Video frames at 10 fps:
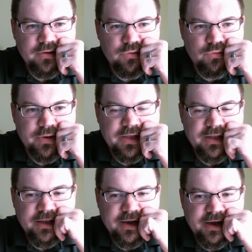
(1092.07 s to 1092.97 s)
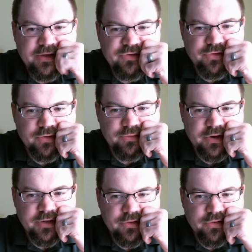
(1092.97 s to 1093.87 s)
when I start
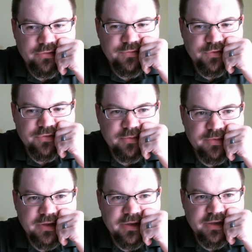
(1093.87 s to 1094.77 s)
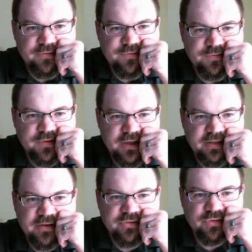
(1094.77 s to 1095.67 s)
writing code for something, if
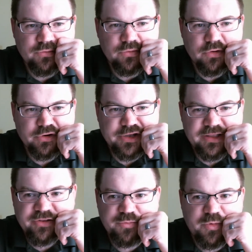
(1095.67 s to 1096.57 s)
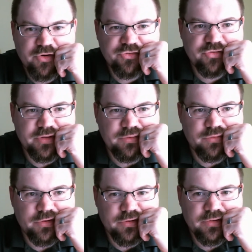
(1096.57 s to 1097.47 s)
it doesn't work, at least partially
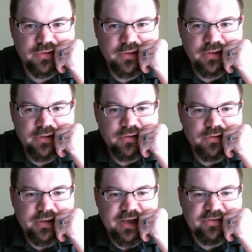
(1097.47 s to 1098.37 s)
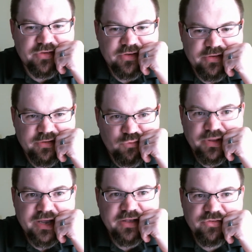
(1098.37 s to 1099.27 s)
work,
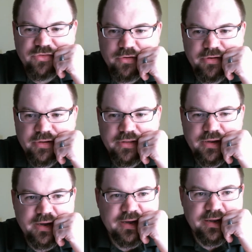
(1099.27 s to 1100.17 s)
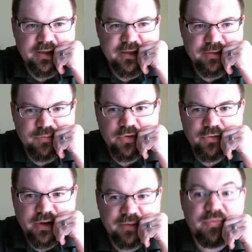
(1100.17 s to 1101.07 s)
when I get started, I
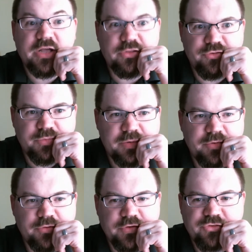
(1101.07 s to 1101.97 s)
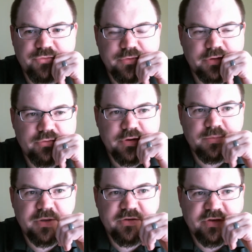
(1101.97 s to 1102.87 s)
lose my motivation really quick,
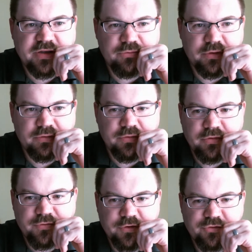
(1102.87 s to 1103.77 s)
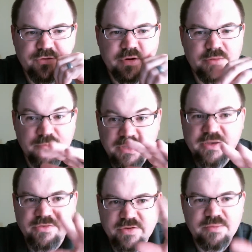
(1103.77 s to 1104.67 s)
because I get really, really frustrated,
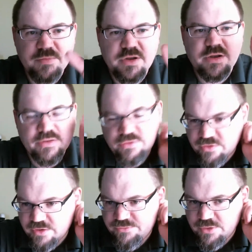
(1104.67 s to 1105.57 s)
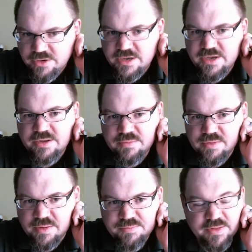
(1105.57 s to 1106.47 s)
because I'm not a software guy.
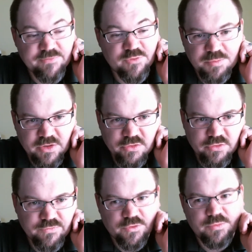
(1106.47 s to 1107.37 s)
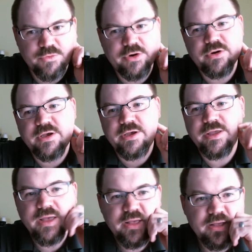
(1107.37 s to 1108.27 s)
I've never been a good firmware guy.
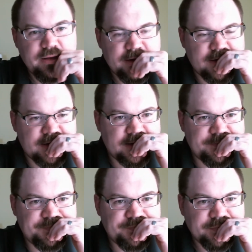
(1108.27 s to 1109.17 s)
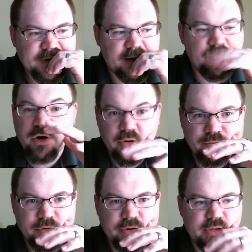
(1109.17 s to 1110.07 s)
I'm a
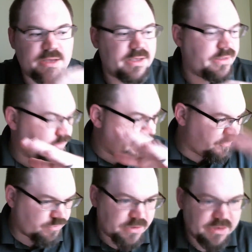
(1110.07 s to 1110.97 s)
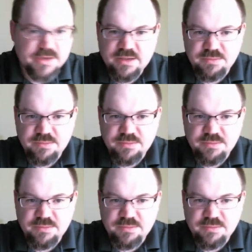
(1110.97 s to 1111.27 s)
hardware guy. That's why I can